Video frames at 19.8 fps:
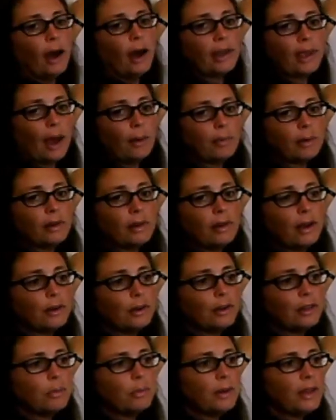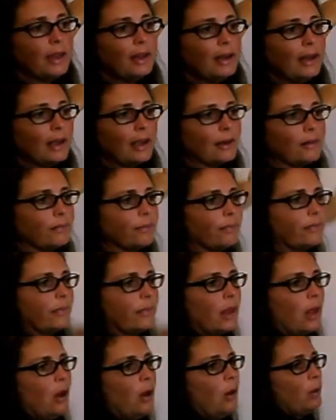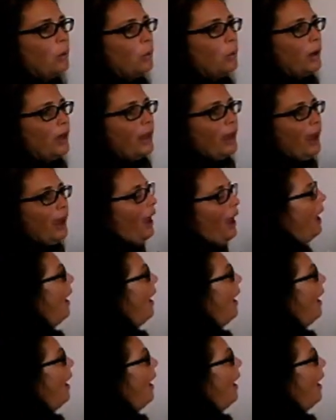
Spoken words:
a capital letter at the beginning. We